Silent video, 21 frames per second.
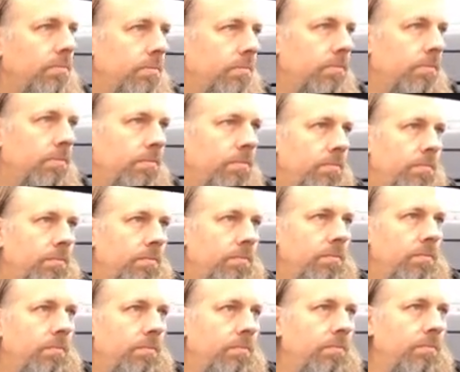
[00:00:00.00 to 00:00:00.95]

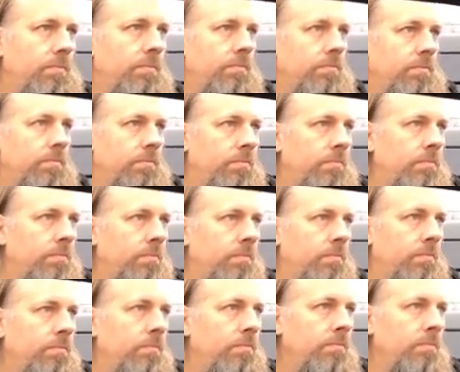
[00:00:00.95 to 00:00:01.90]

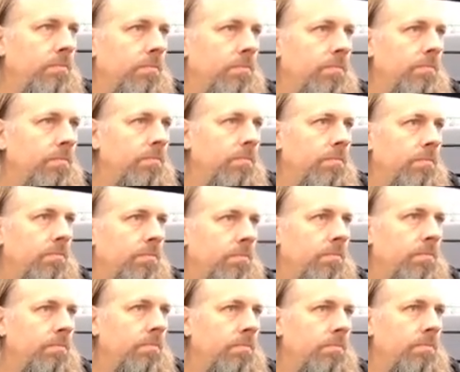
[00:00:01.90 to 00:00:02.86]

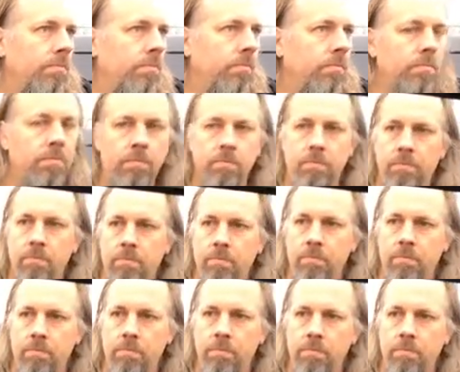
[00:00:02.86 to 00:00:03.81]

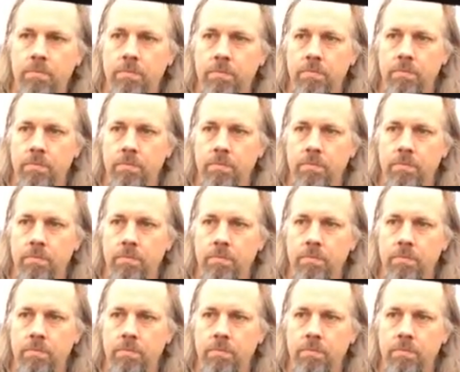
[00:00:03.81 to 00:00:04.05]
The person shown says nothing.